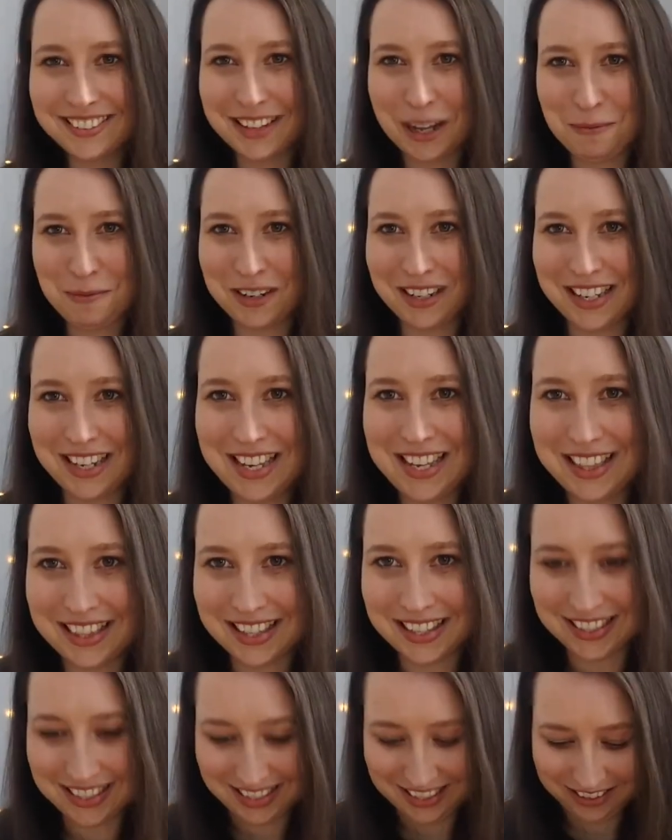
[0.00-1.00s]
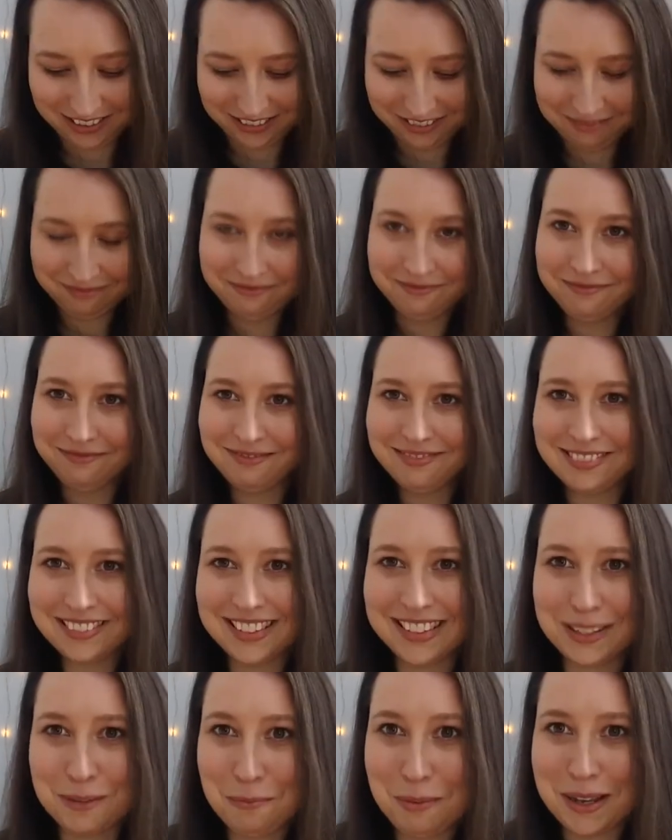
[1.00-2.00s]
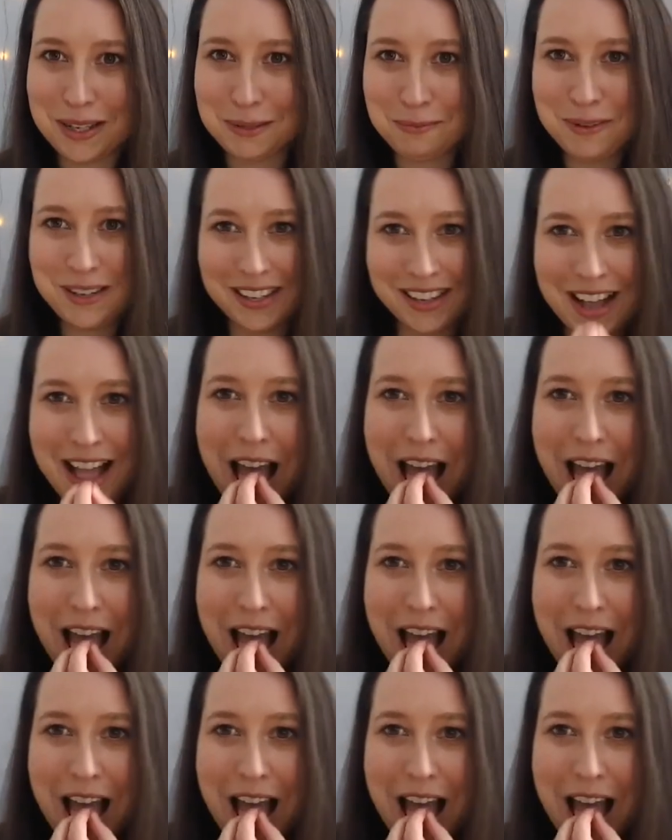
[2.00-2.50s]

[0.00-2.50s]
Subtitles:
I'm going to eat this now. Best bit.